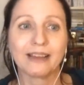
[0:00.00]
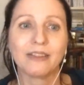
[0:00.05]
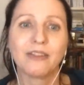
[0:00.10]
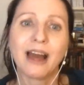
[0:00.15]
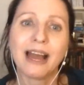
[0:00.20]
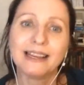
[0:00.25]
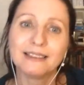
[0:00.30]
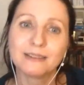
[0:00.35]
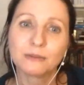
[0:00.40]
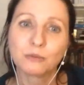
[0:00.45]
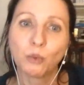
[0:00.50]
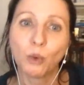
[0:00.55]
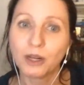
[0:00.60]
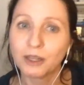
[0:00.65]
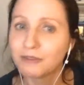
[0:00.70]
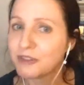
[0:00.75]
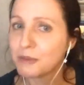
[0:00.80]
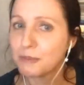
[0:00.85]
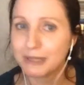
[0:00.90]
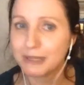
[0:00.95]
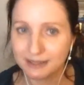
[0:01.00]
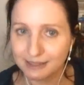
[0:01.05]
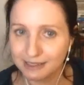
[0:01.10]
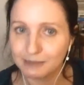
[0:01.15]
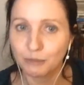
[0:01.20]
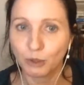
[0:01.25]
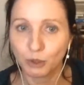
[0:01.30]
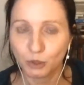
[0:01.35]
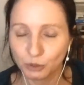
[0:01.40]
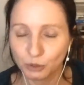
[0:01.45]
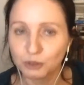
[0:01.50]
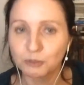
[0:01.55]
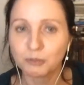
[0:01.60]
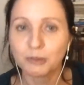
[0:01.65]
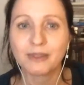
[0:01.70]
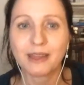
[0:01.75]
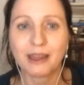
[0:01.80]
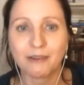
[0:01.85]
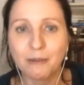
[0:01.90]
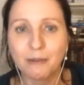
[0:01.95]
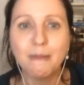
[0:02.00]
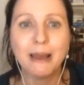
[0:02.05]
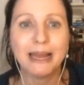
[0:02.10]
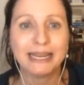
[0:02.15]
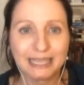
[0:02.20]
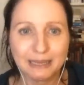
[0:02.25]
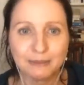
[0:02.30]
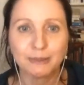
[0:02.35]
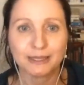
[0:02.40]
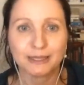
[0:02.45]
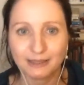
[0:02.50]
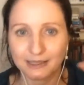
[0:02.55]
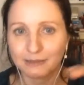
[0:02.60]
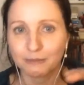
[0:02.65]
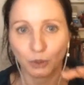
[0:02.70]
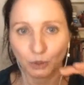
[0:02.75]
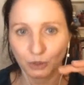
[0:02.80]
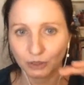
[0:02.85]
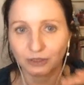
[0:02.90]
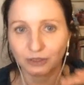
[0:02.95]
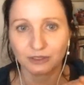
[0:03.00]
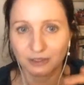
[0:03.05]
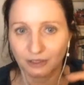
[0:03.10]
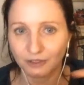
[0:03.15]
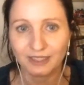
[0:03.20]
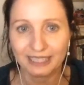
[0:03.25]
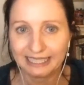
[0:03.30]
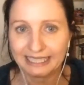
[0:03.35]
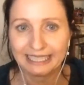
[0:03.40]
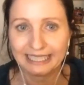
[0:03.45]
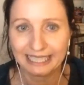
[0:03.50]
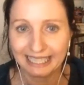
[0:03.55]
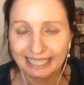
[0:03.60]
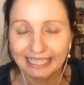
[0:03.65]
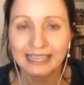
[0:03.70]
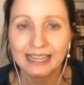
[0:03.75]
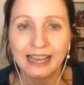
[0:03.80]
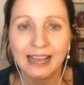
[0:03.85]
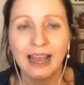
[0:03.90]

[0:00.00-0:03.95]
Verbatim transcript: And that is one of the business models, but there are many business models of indie.